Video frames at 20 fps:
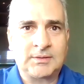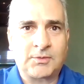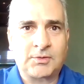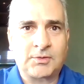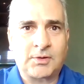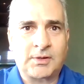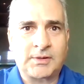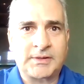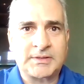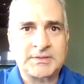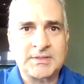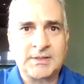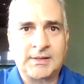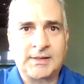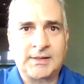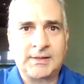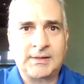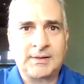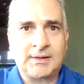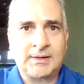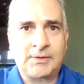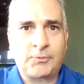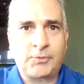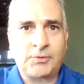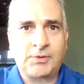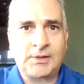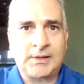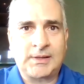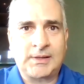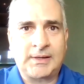aeronautics, and I
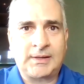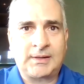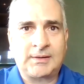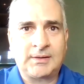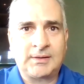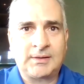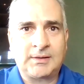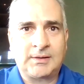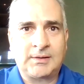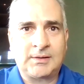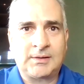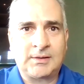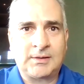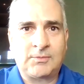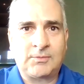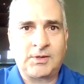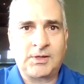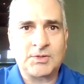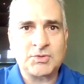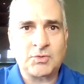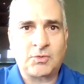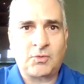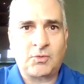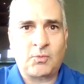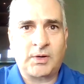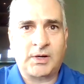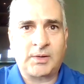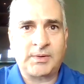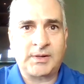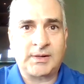really like aviation
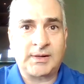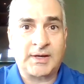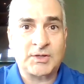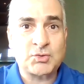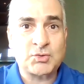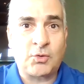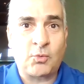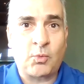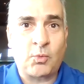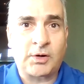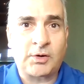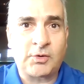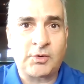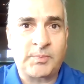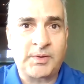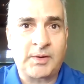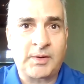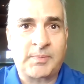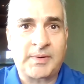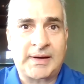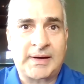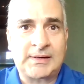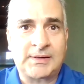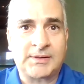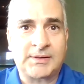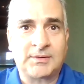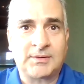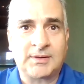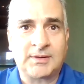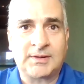quite a bit. I actually wanted to be a
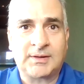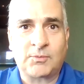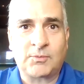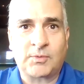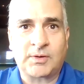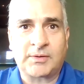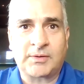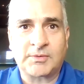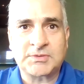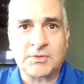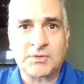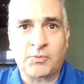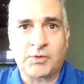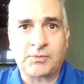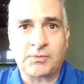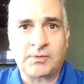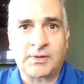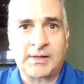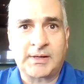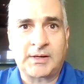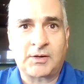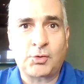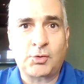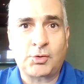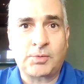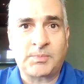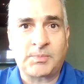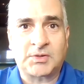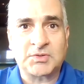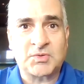pilot when I was at Riddle, and I
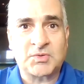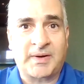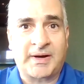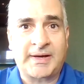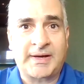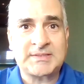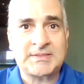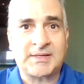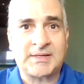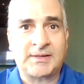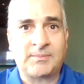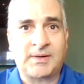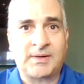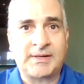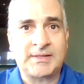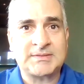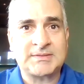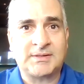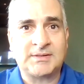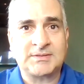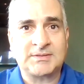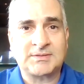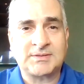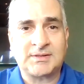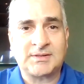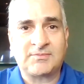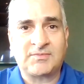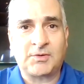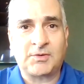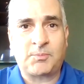couldn't because my eyesight is
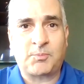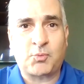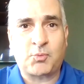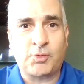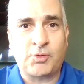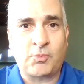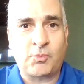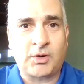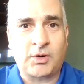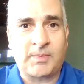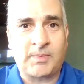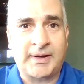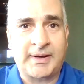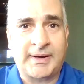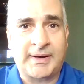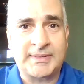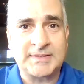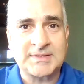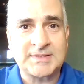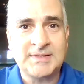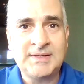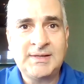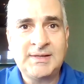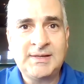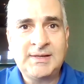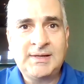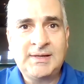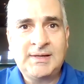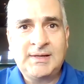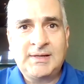very poor in one of my eyes.
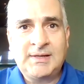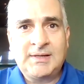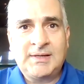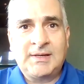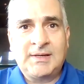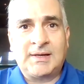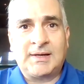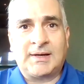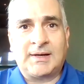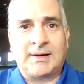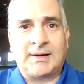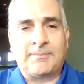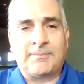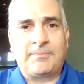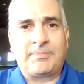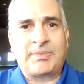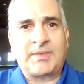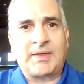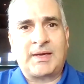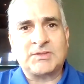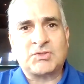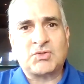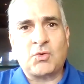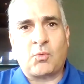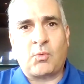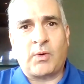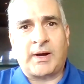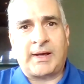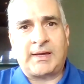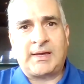And so
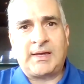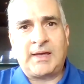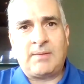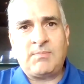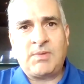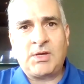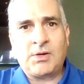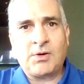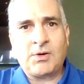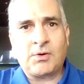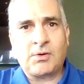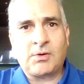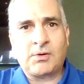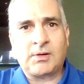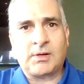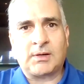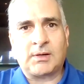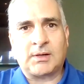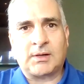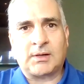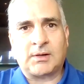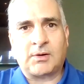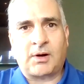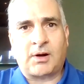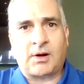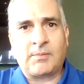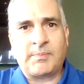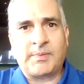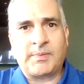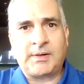when I came here, our
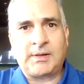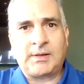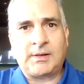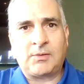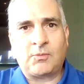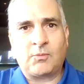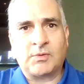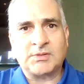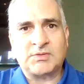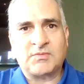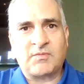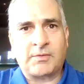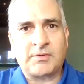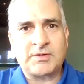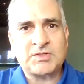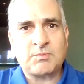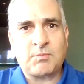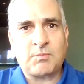company was very